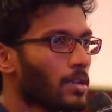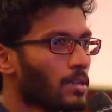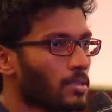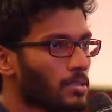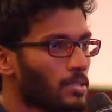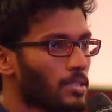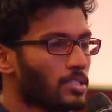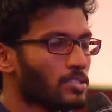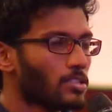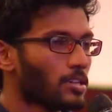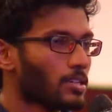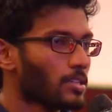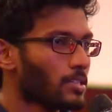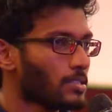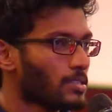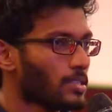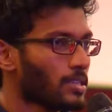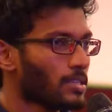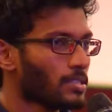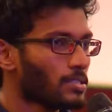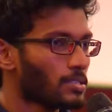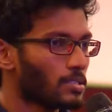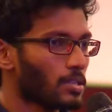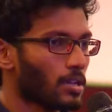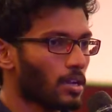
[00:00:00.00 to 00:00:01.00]
these are the
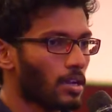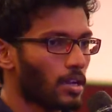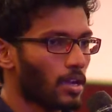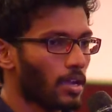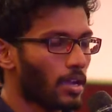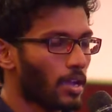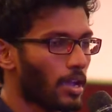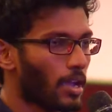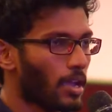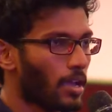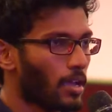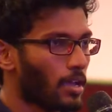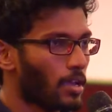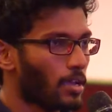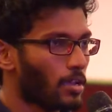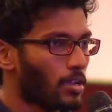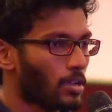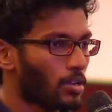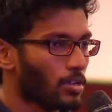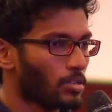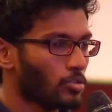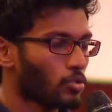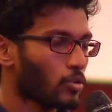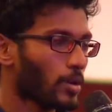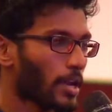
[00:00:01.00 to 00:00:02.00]
things uh,
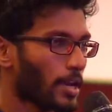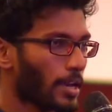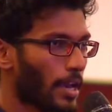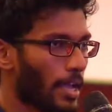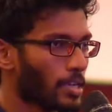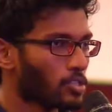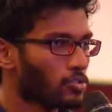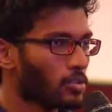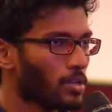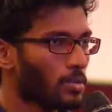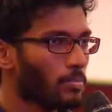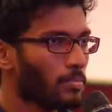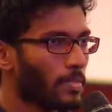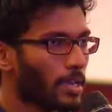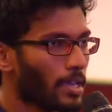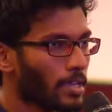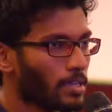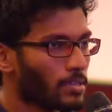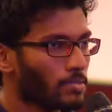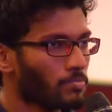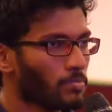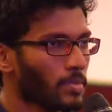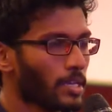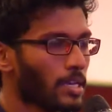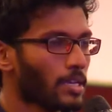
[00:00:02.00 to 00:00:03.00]
you can actually
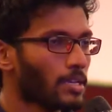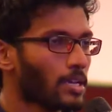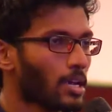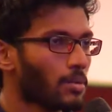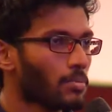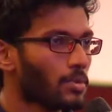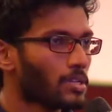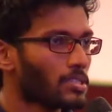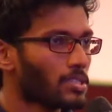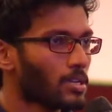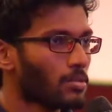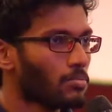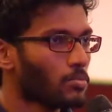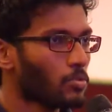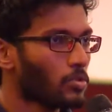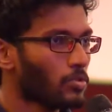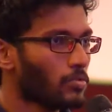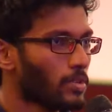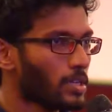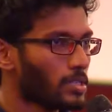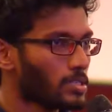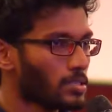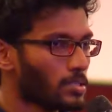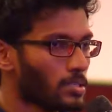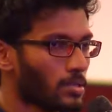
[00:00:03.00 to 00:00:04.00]
make many commercial
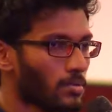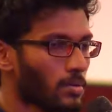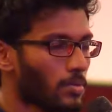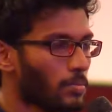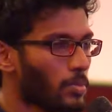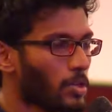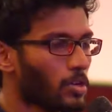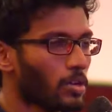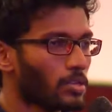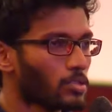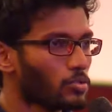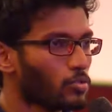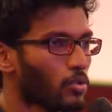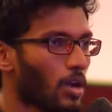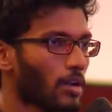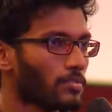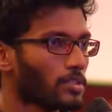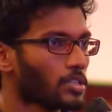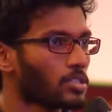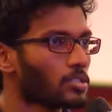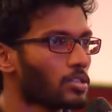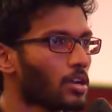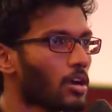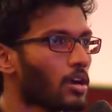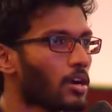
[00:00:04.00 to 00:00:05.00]
movies because you have
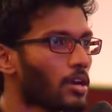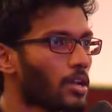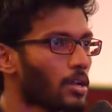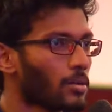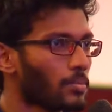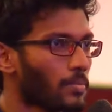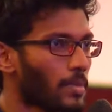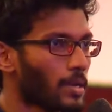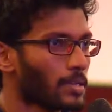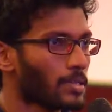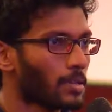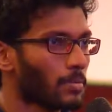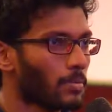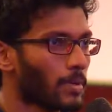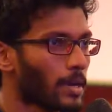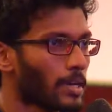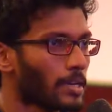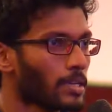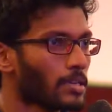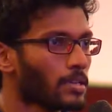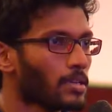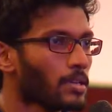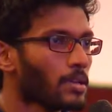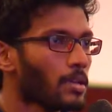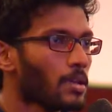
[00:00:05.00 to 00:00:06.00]
the stardom and the
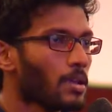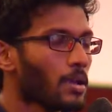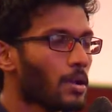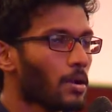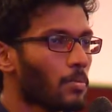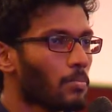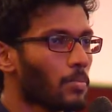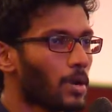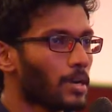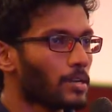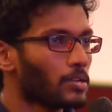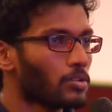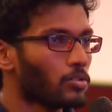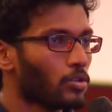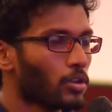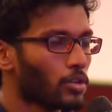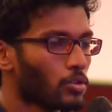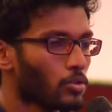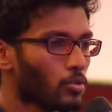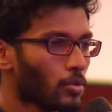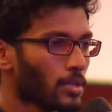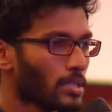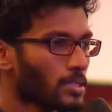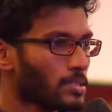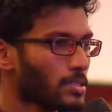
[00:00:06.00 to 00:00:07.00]
money, but you are
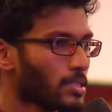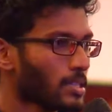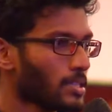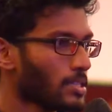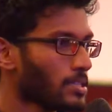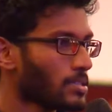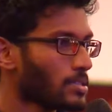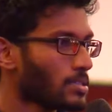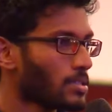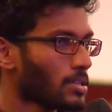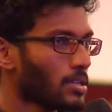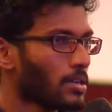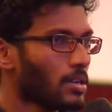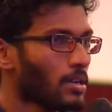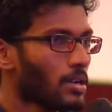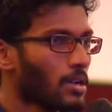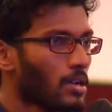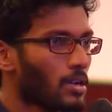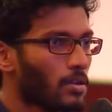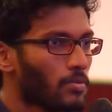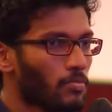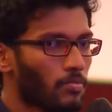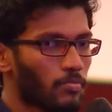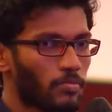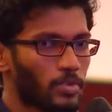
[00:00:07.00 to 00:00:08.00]
doing things
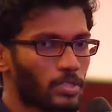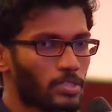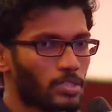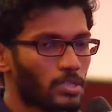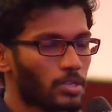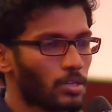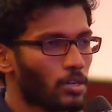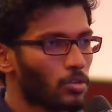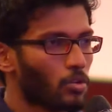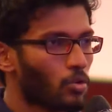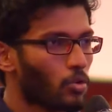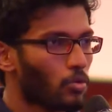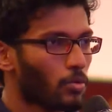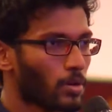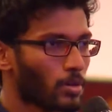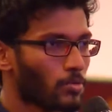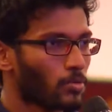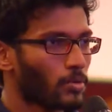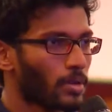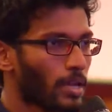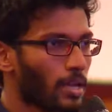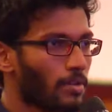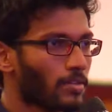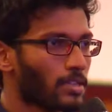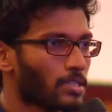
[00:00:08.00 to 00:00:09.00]
which uh, no one
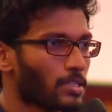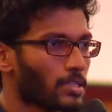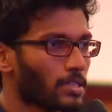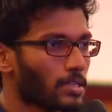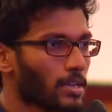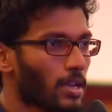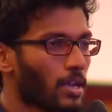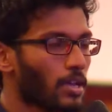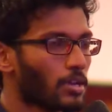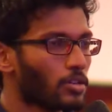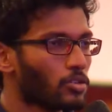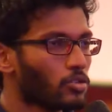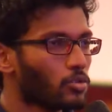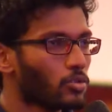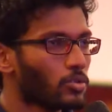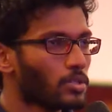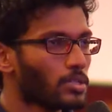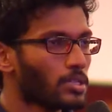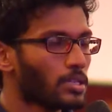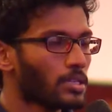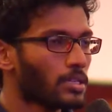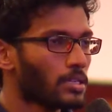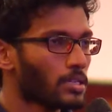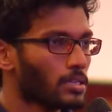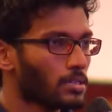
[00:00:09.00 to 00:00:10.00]
would ever think. Do you
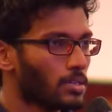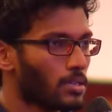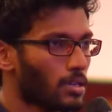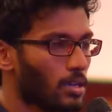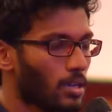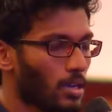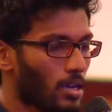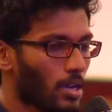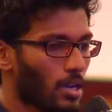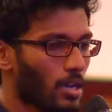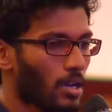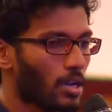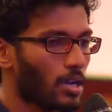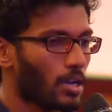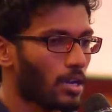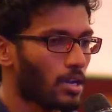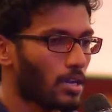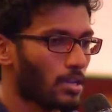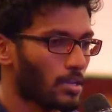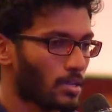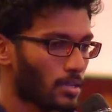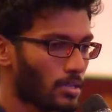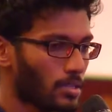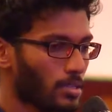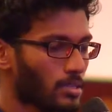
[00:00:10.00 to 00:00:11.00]
think
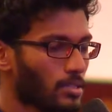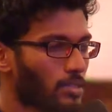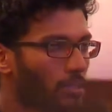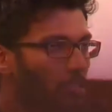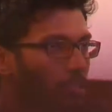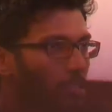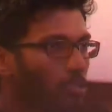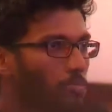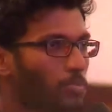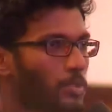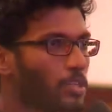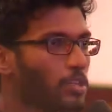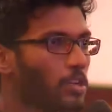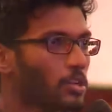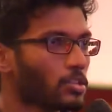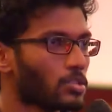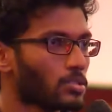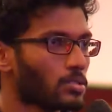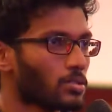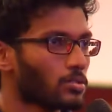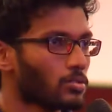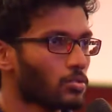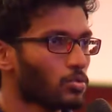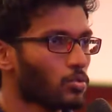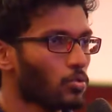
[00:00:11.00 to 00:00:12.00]
uh, this is
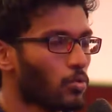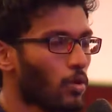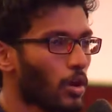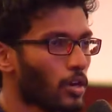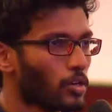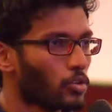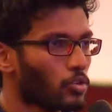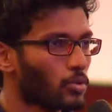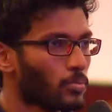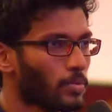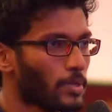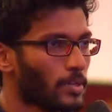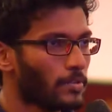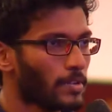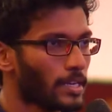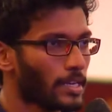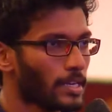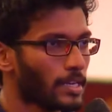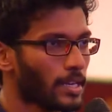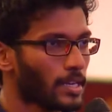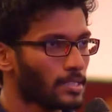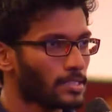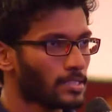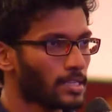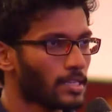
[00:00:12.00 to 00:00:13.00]
because you want to be very
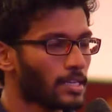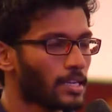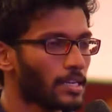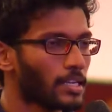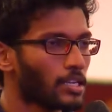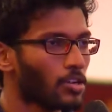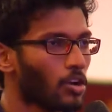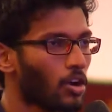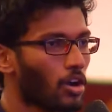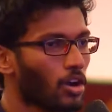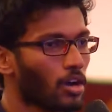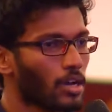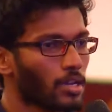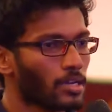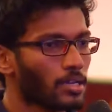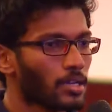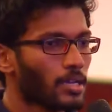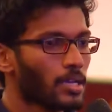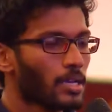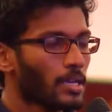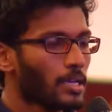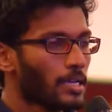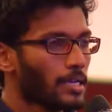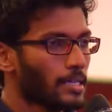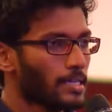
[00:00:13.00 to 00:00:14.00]
eccentric or
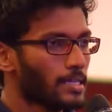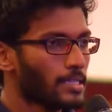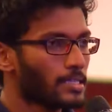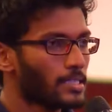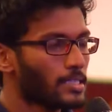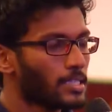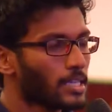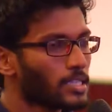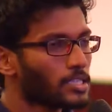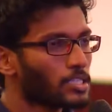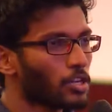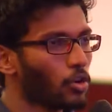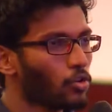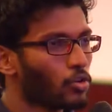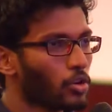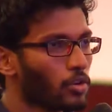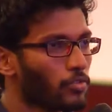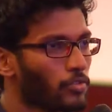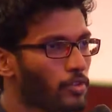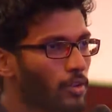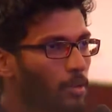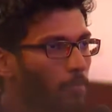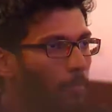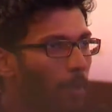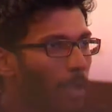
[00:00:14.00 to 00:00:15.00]
it is just out
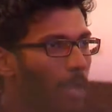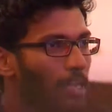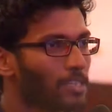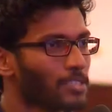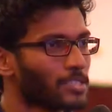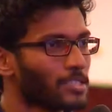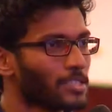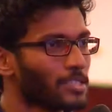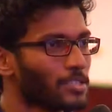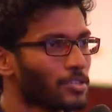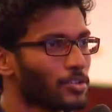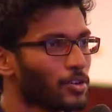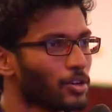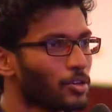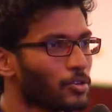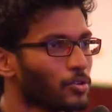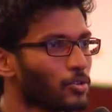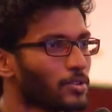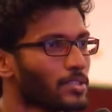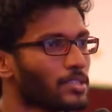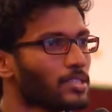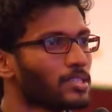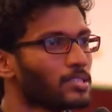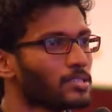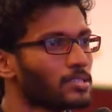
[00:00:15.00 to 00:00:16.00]
of your passion you are
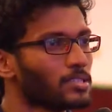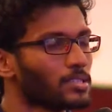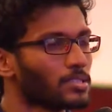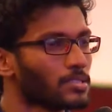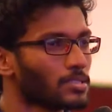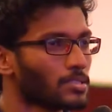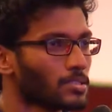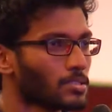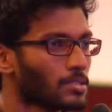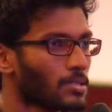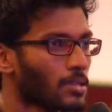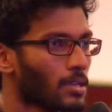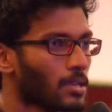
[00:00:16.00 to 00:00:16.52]
doing these things?